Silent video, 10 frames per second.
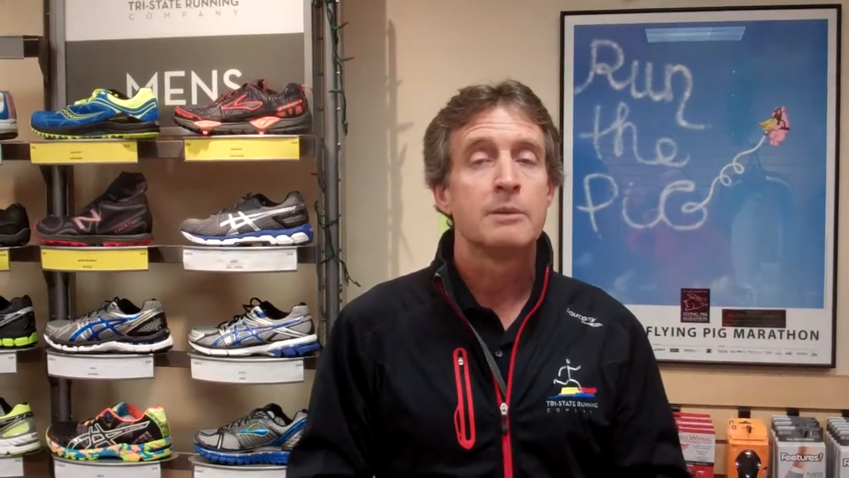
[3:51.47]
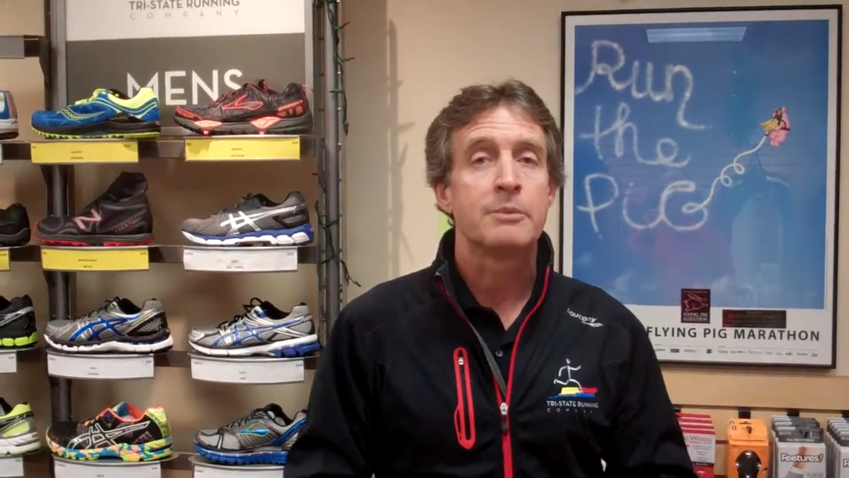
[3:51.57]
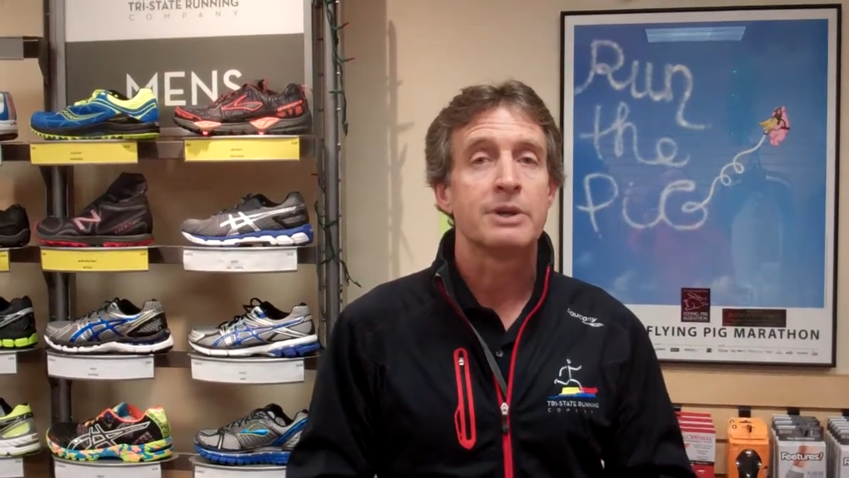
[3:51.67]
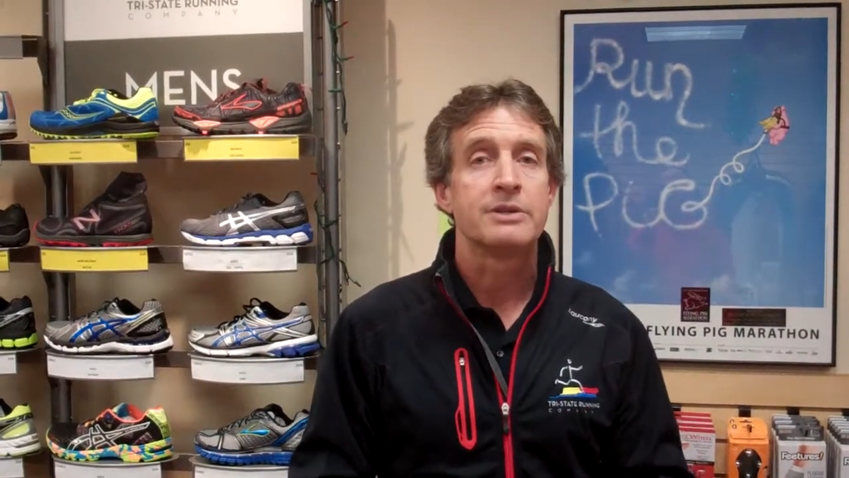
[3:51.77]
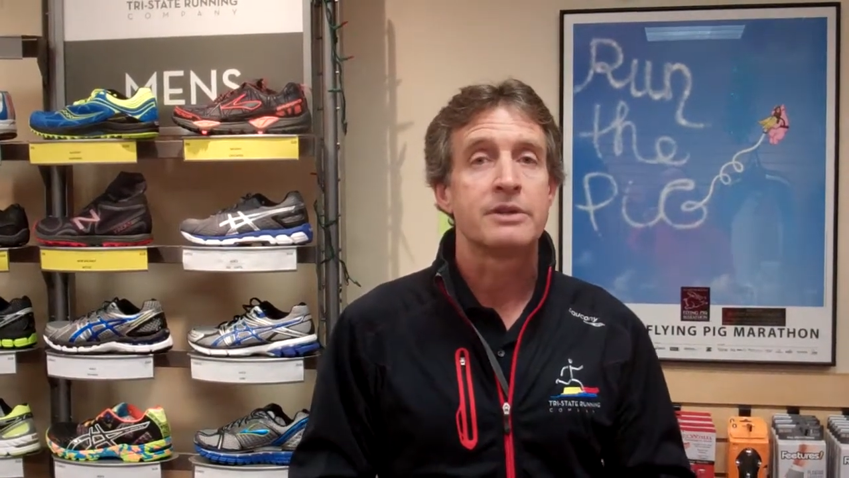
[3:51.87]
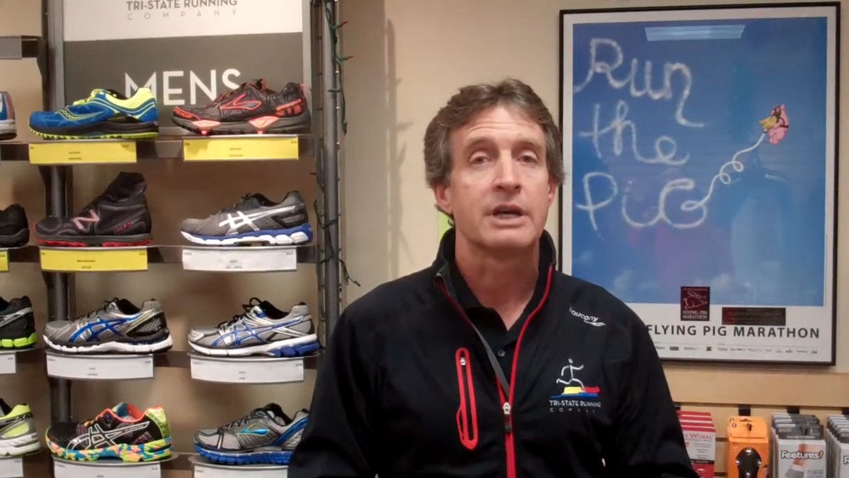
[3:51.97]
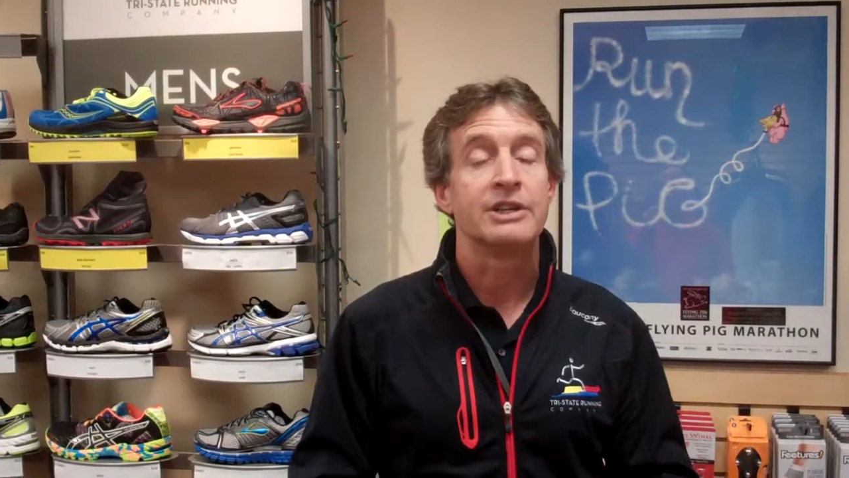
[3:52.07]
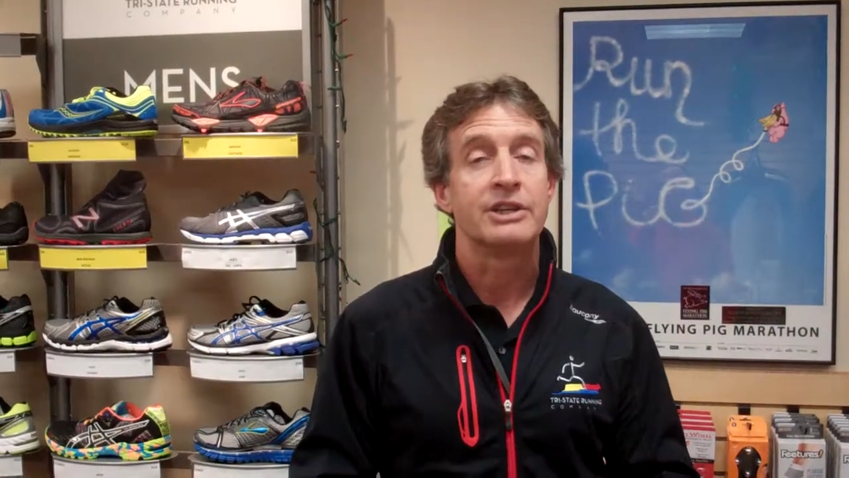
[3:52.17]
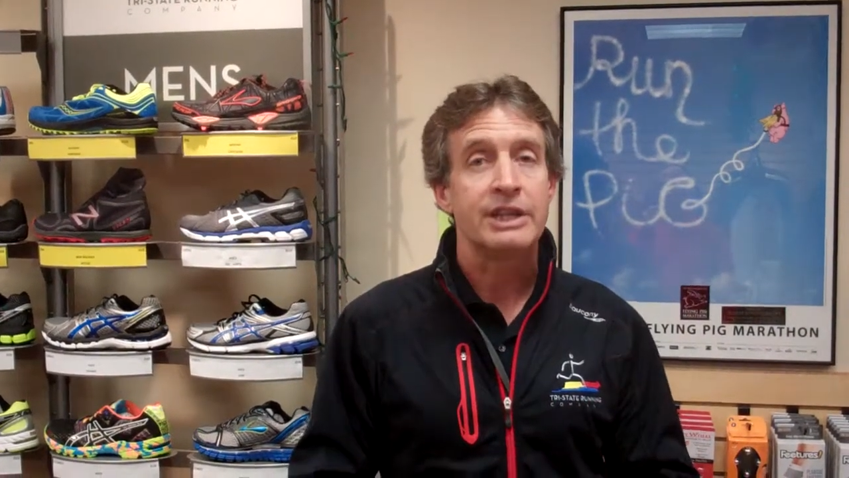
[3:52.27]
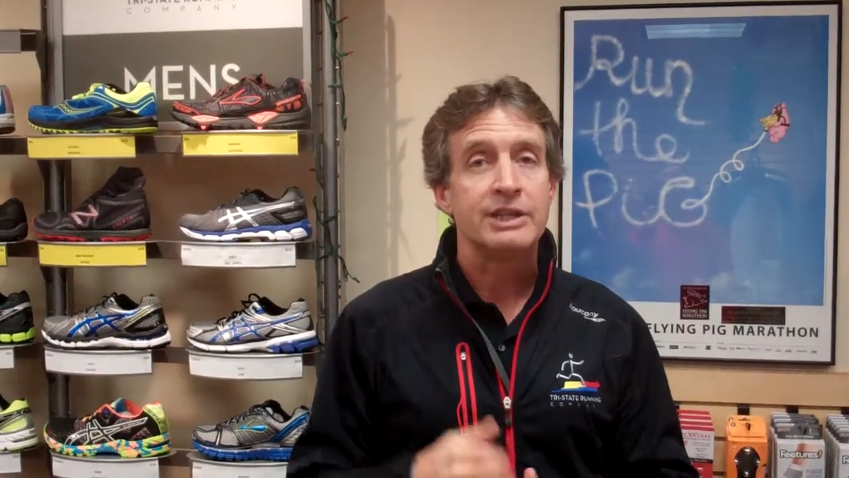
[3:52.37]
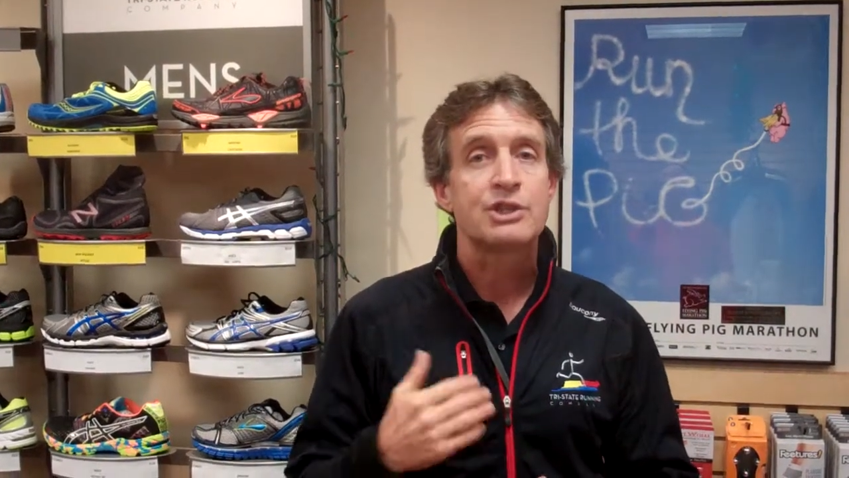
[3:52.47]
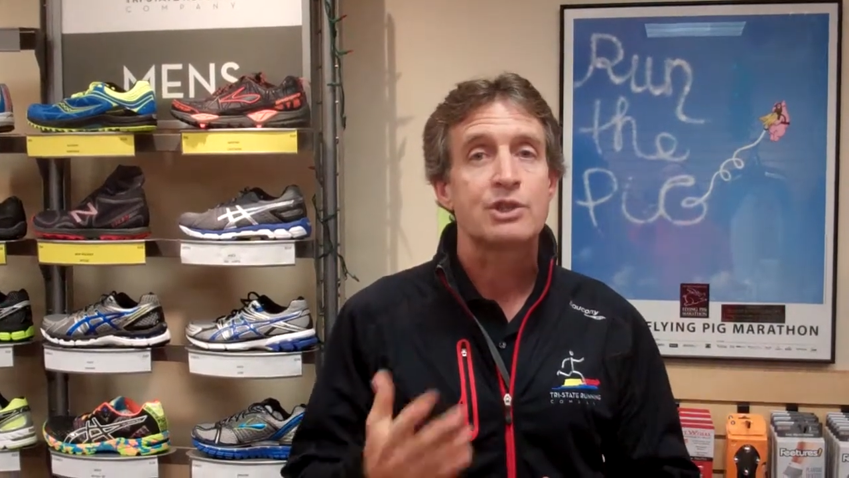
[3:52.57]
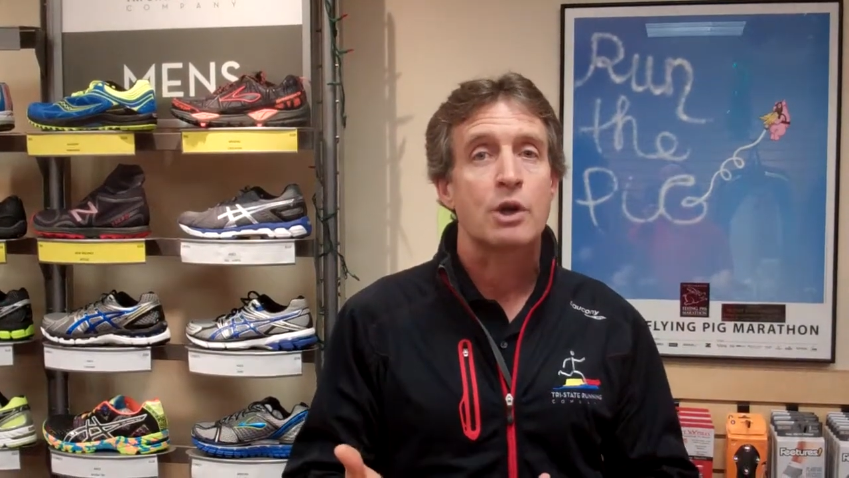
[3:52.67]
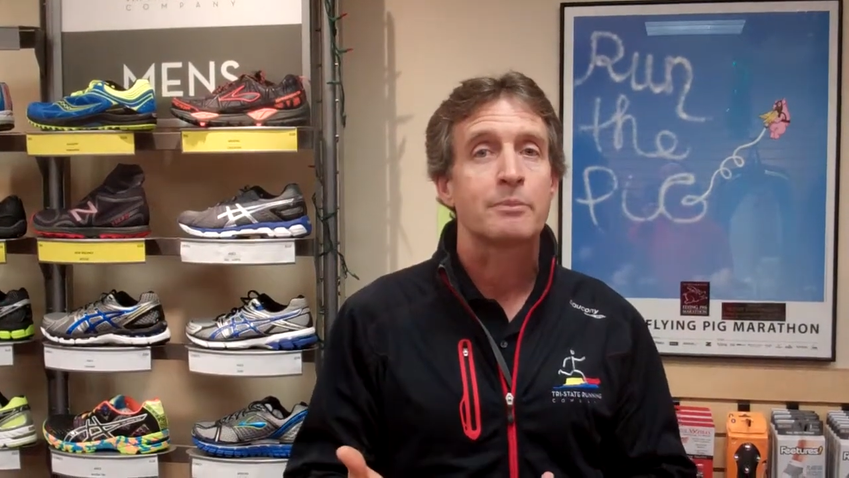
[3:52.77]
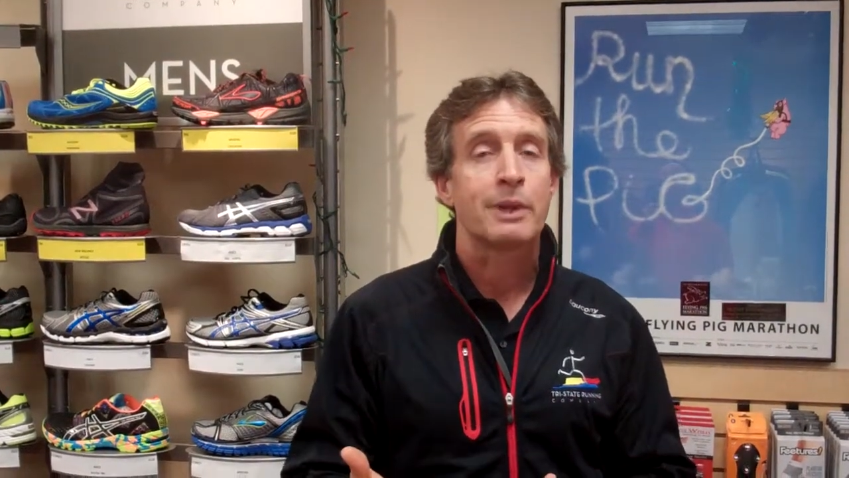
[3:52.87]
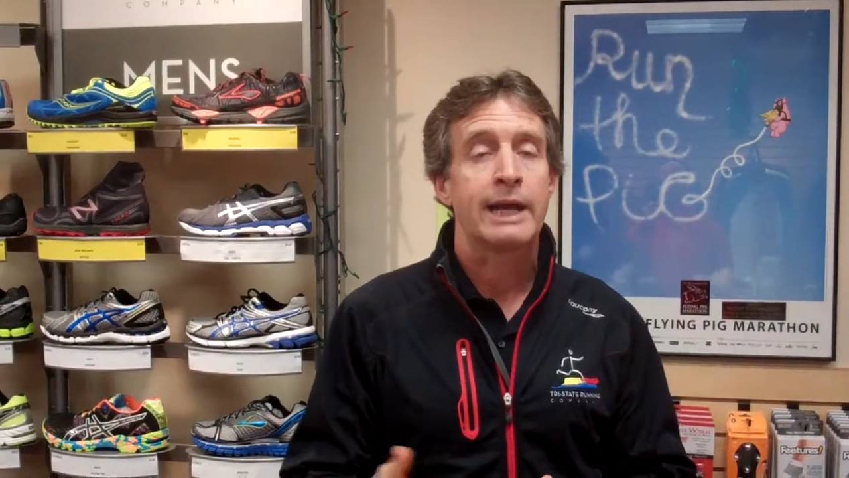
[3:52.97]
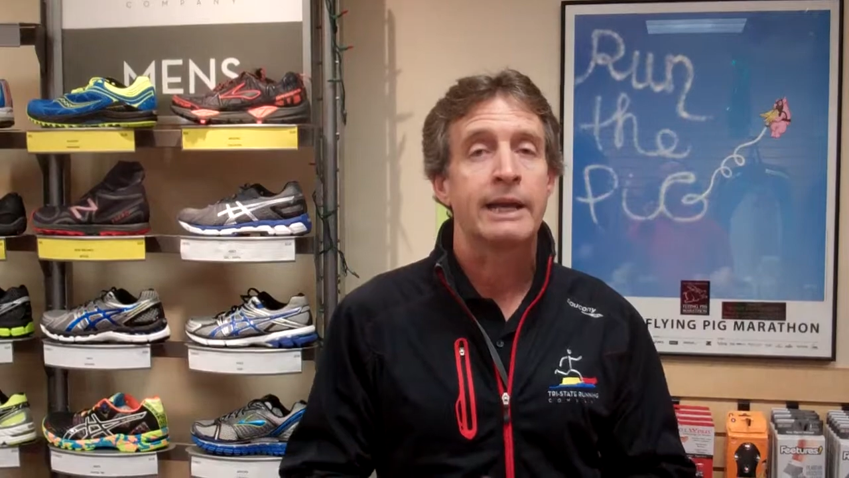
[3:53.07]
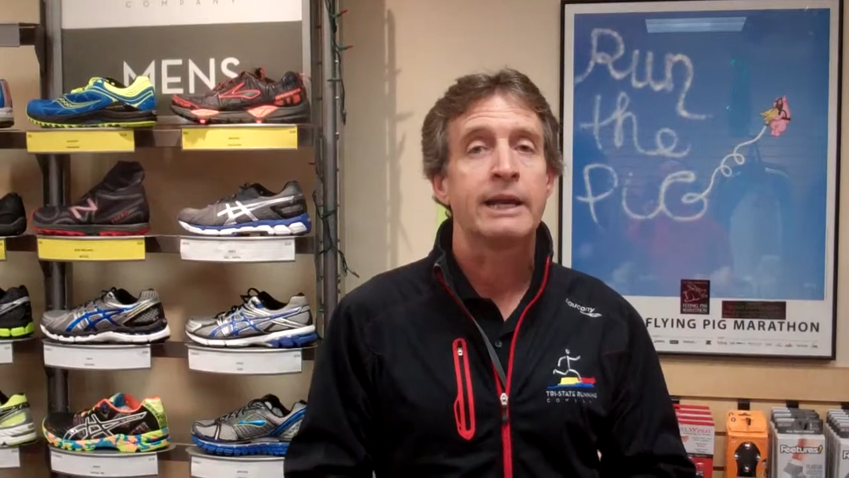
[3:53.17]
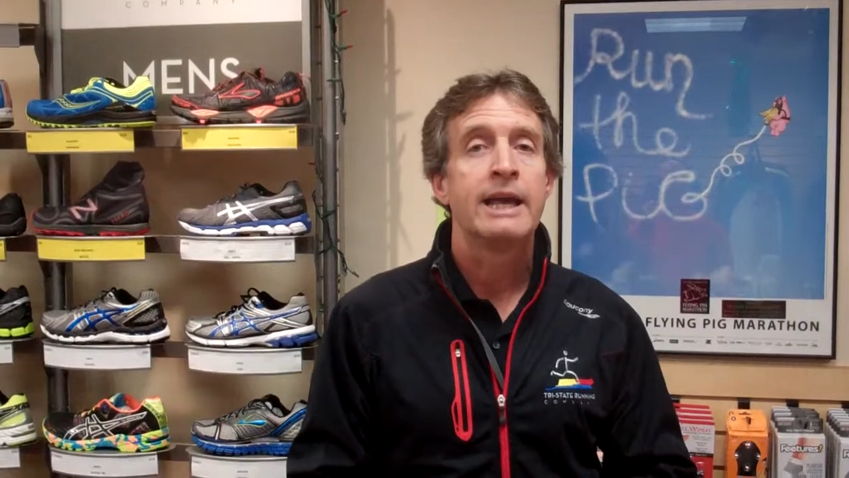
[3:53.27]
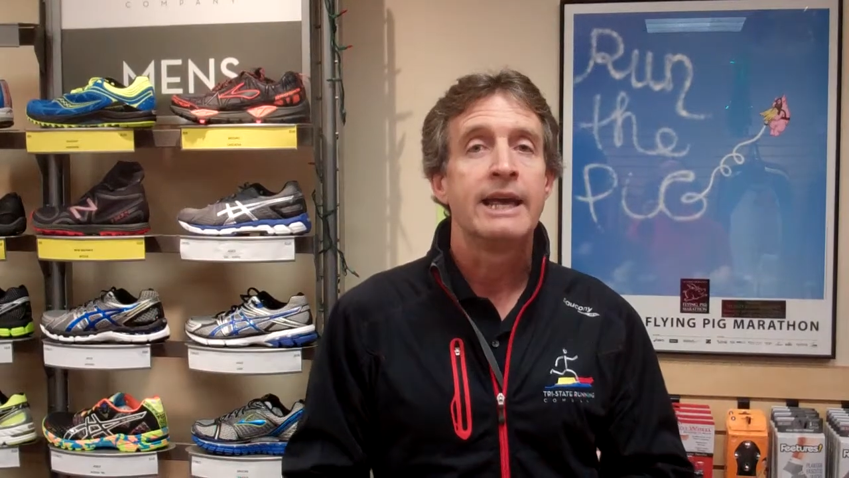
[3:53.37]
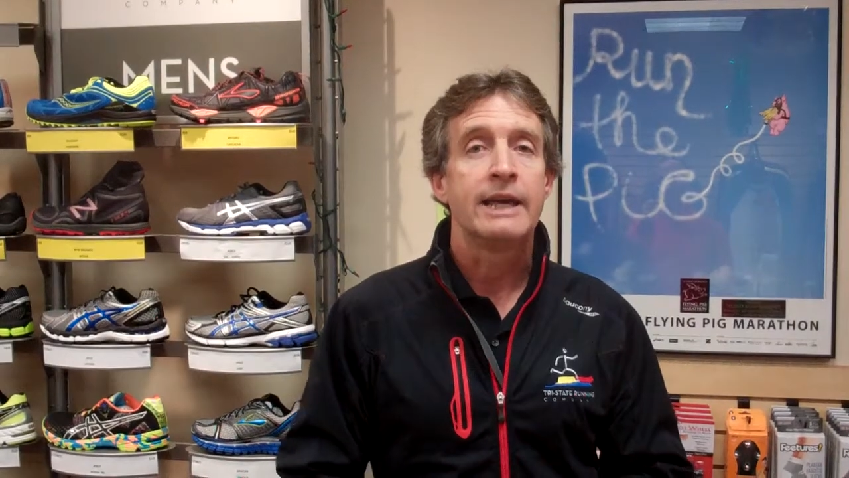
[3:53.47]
but you need to start planning.